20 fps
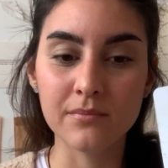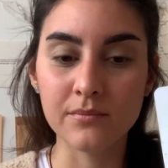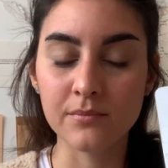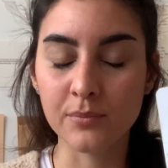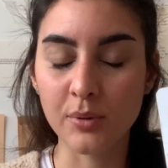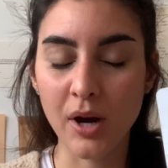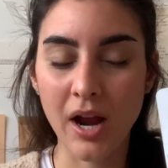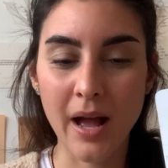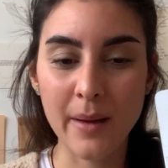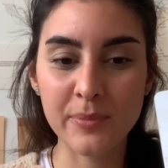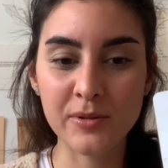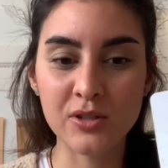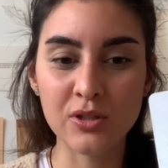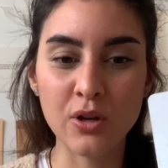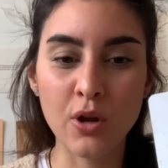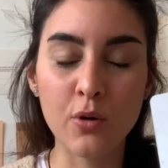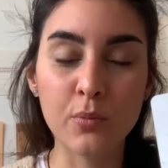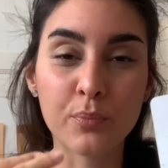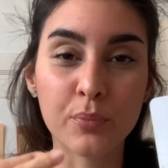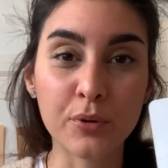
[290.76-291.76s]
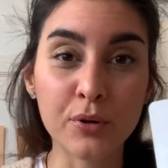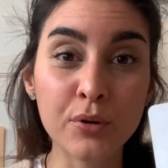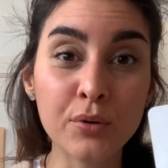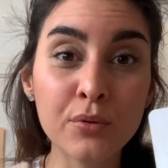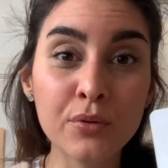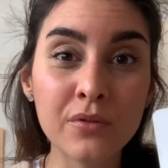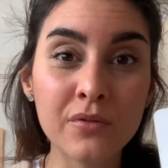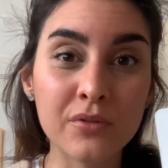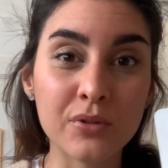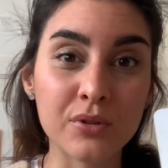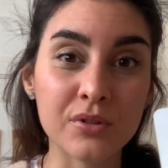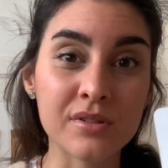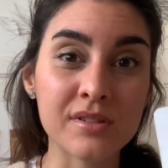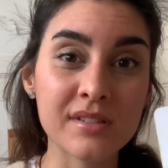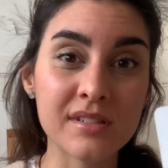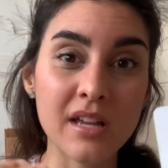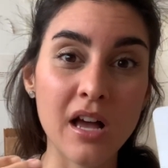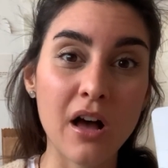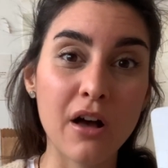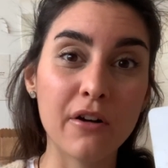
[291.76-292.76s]
perhaps, you know, prove
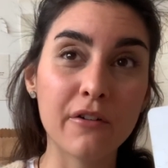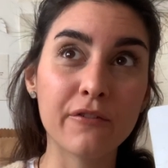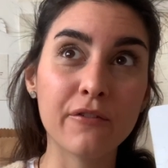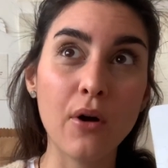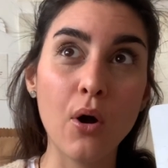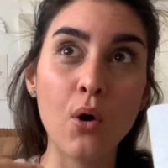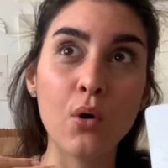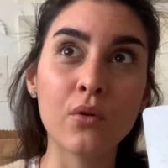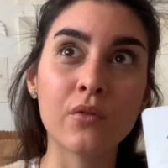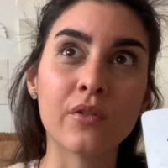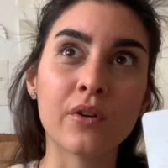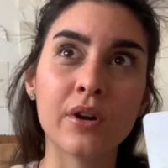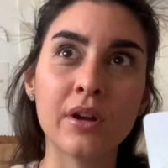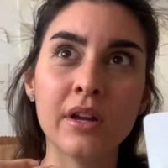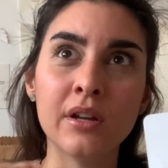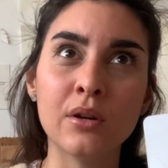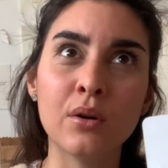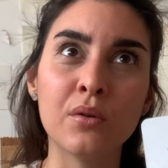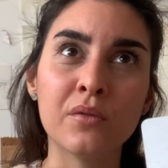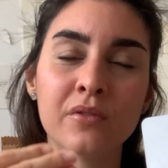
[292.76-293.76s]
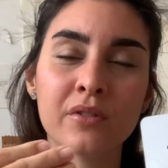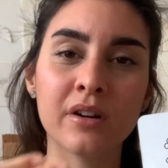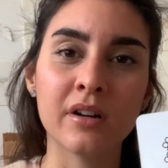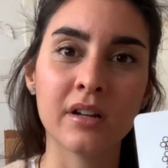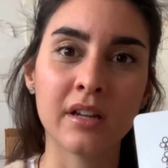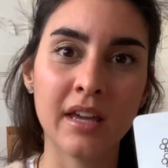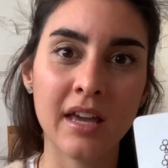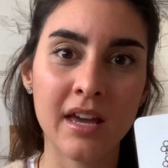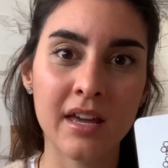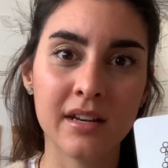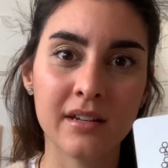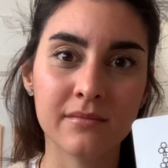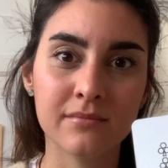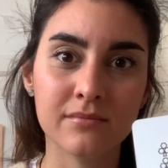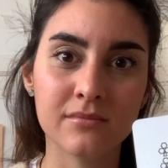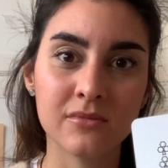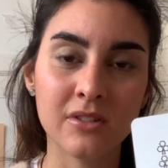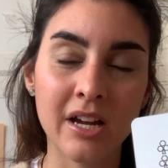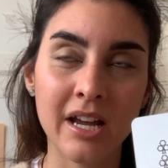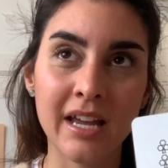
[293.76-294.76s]
yourself over and over again,
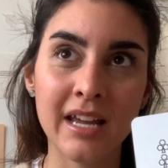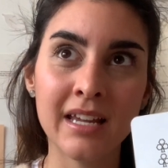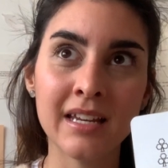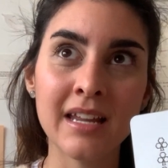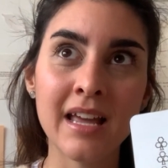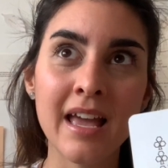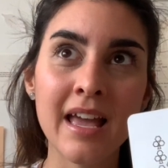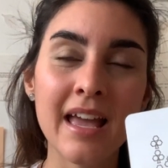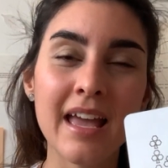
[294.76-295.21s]
right?